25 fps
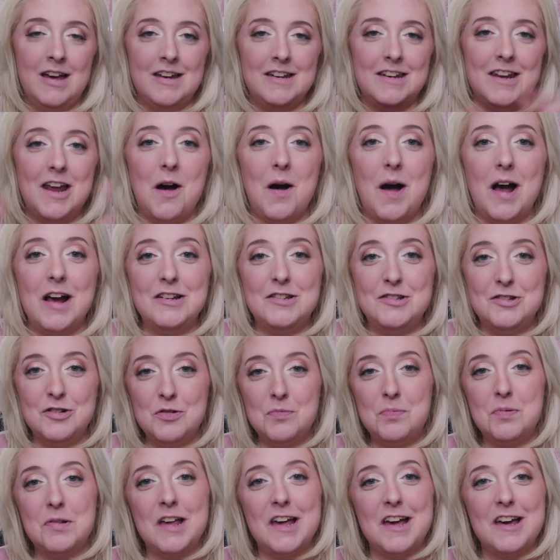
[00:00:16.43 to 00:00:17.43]
Now, I
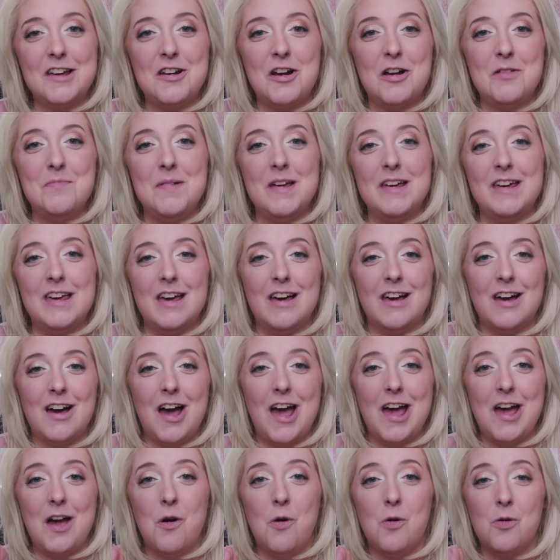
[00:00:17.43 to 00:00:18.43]
do plan on making
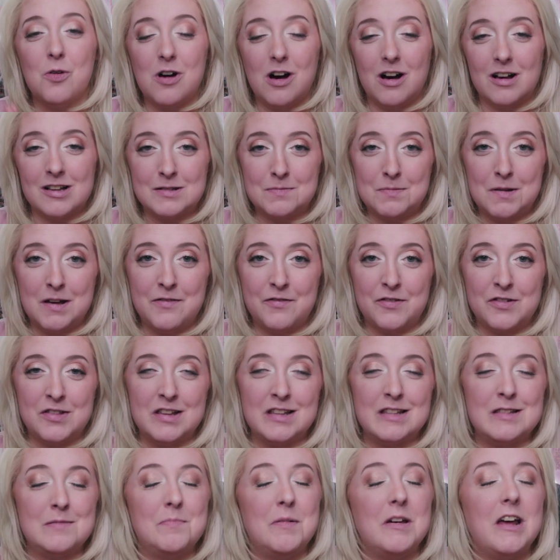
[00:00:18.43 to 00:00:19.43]
a whole cosplay for
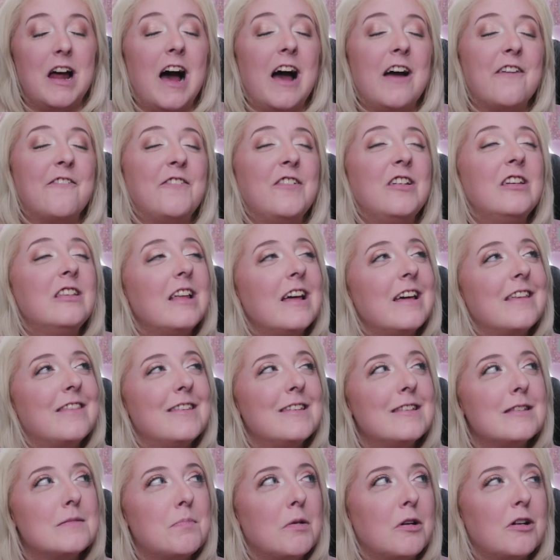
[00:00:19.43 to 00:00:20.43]
this, but I feel like
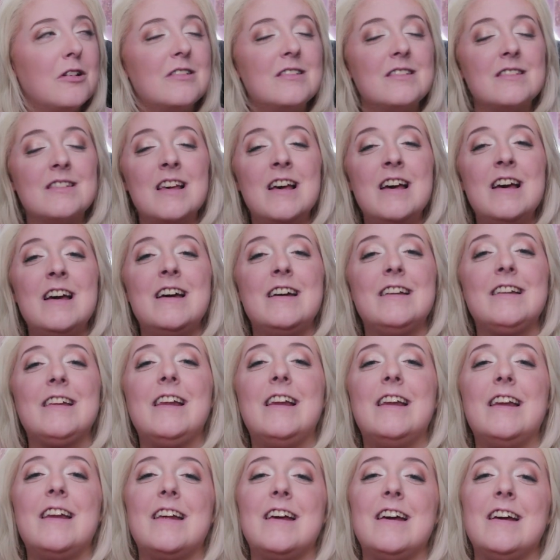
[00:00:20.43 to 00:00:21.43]
this purse
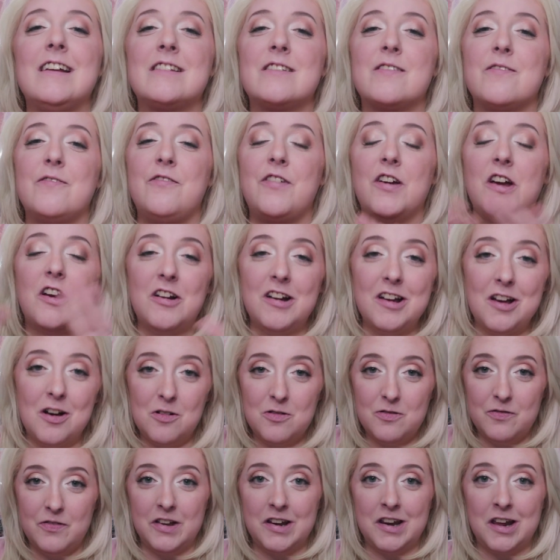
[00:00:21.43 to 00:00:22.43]
needed its very
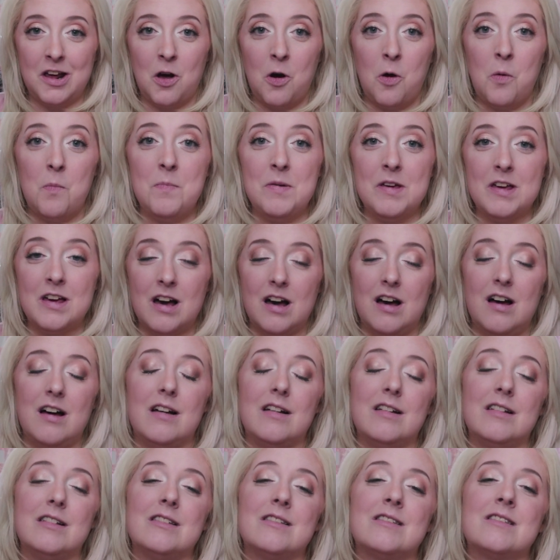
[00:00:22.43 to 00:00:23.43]
own video
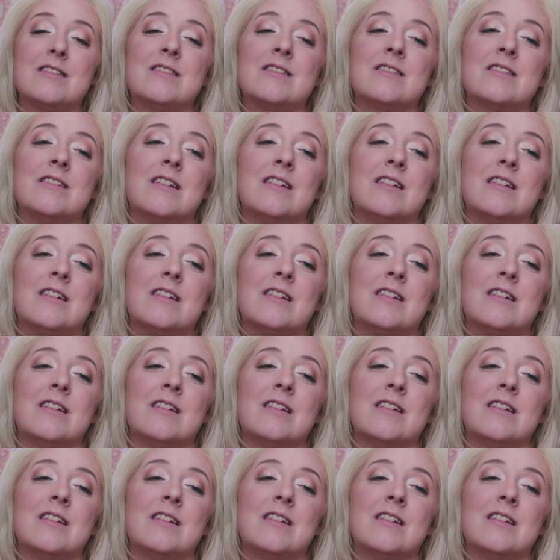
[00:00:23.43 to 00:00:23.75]
because